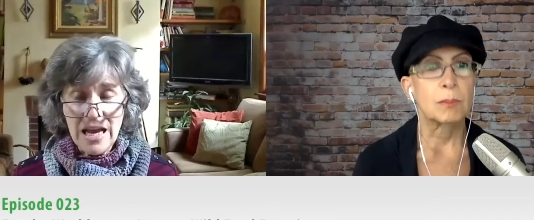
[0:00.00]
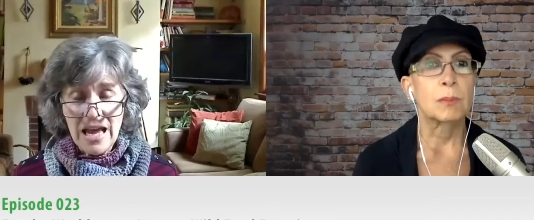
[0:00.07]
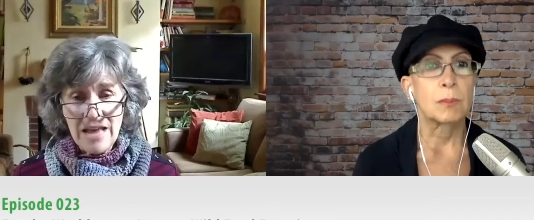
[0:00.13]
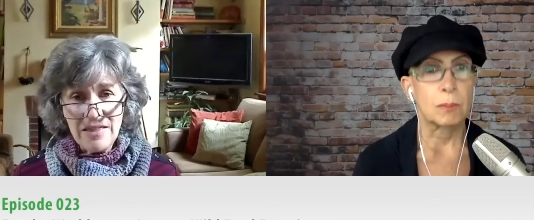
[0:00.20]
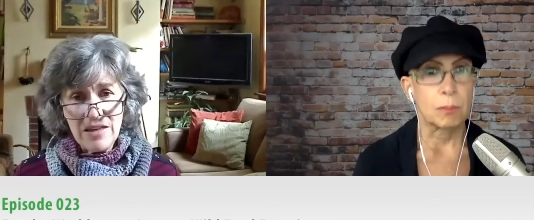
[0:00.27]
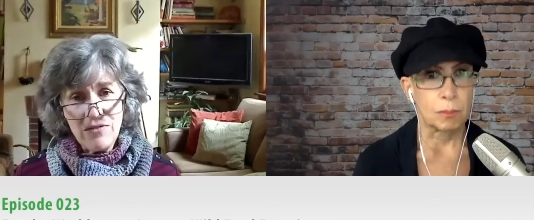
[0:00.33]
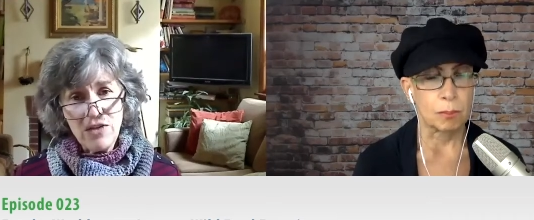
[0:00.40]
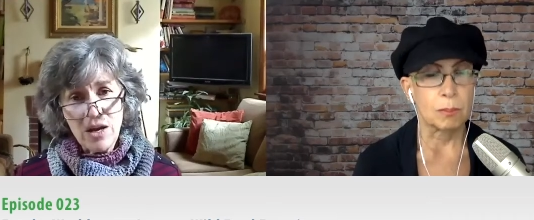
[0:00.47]

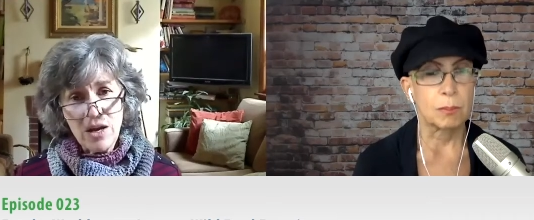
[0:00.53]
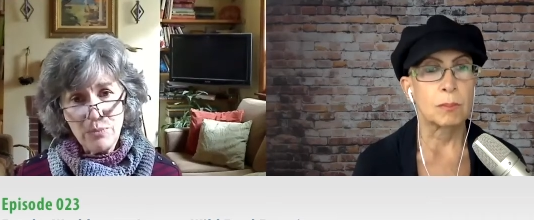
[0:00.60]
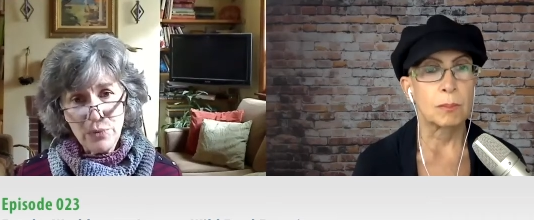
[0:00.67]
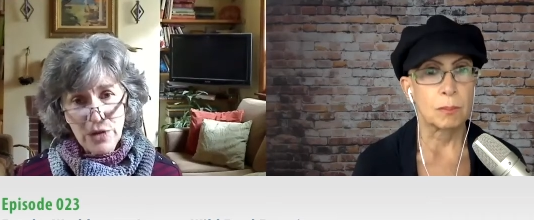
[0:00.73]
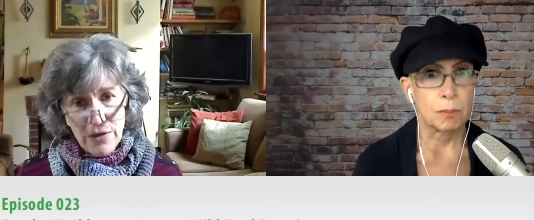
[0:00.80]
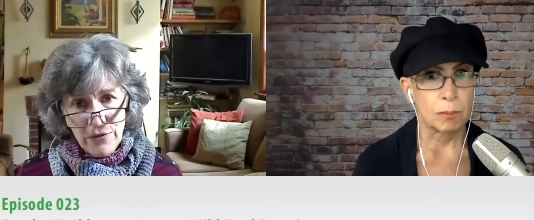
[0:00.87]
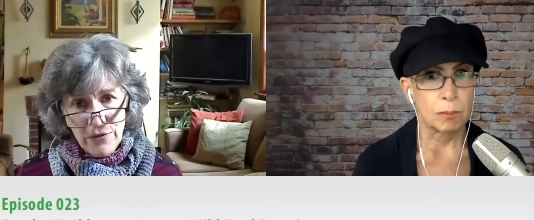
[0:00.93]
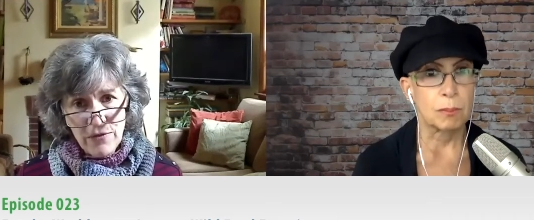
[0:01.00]
Speaker 1: and they've got
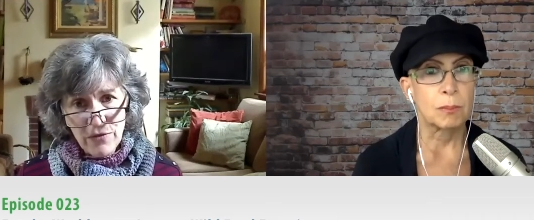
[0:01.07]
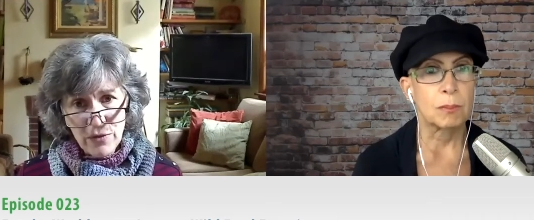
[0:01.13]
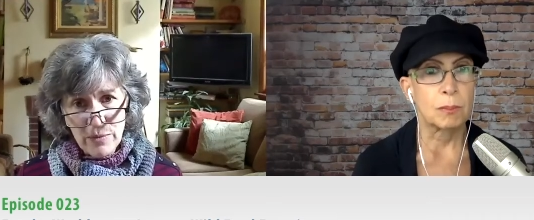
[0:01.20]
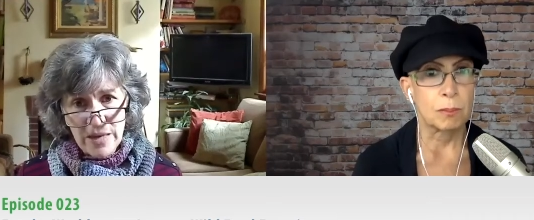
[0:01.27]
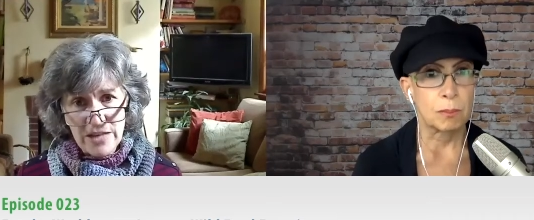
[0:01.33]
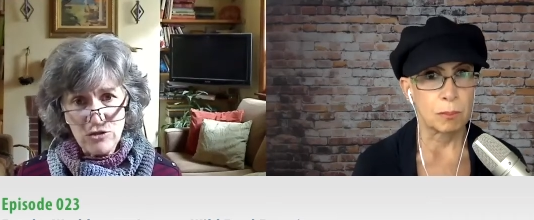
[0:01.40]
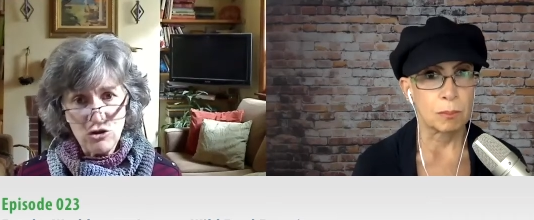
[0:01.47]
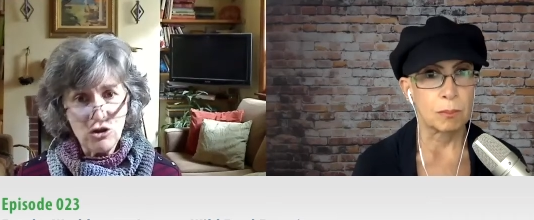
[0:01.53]
brief
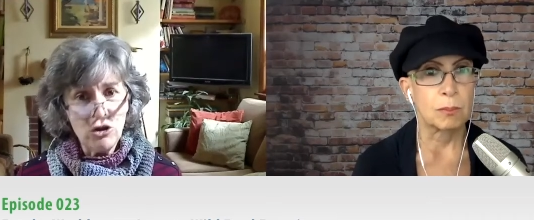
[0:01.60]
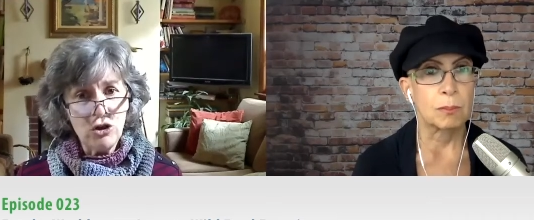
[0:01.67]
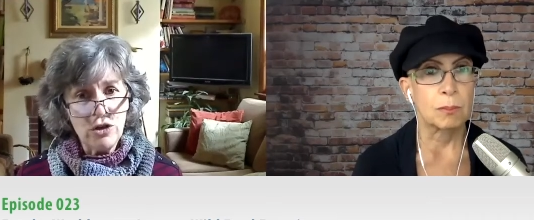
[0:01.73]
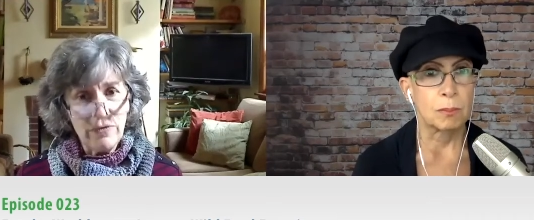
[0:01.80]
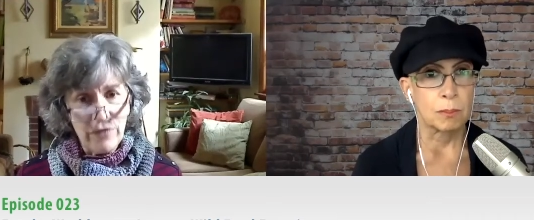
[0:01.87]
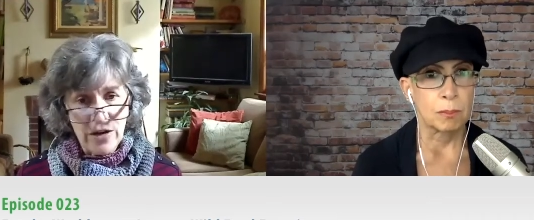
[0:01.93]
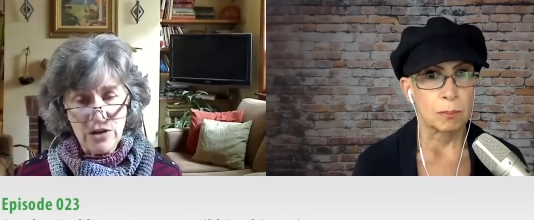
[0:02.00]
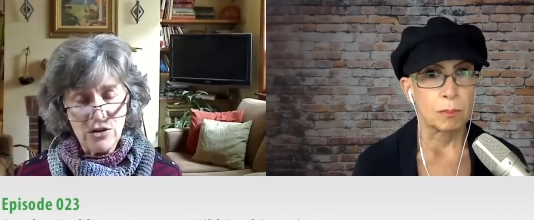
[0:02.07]
information, good
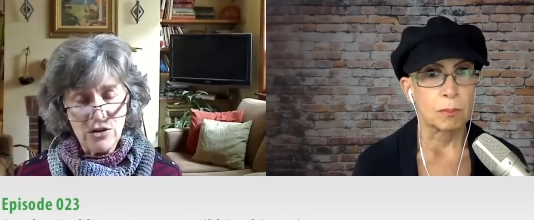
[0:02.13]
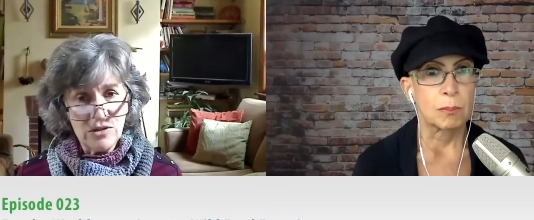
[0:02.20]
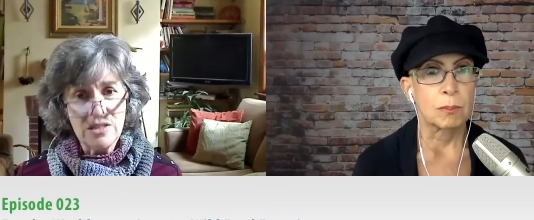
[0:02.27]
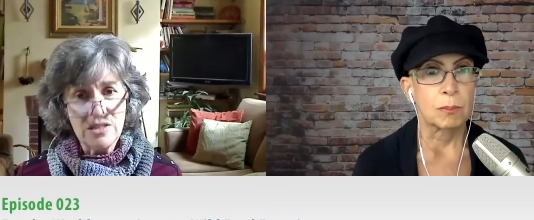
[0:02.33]
photos.